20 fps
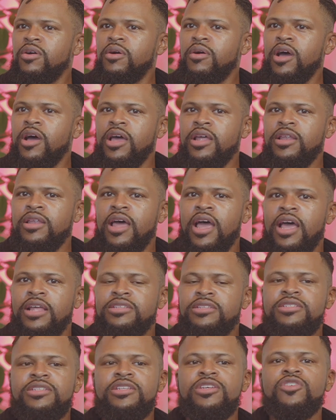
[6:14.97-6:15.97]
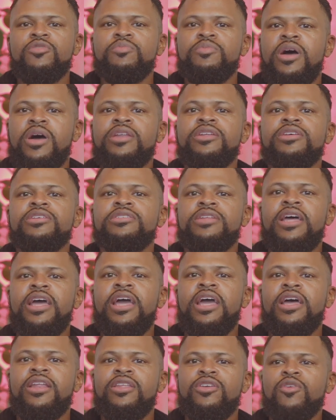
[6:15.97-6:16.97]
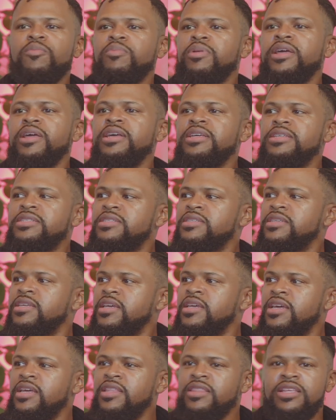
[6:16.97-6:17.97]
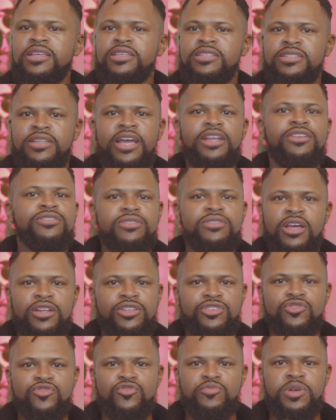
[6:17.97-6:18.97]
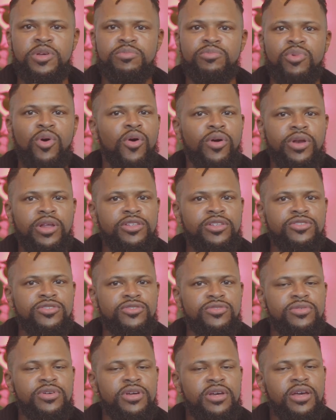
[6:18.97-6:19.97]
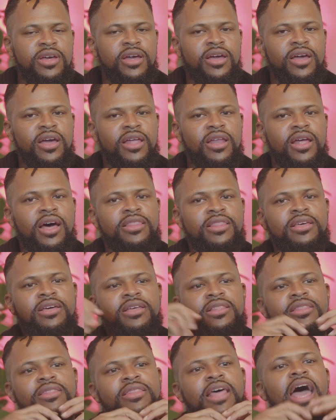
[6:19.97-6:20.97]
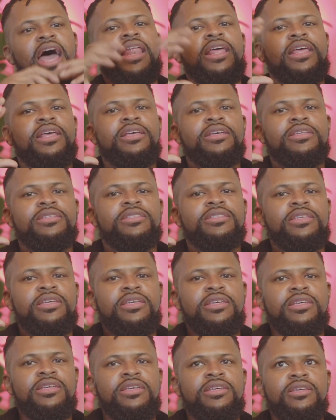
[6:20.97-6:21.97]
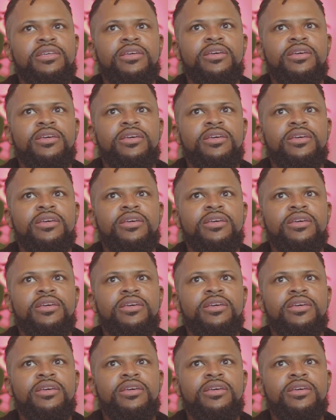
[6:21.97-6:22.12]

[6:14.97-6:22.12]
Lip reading: and still understand your place in this nature that you've been born into. And I think that is the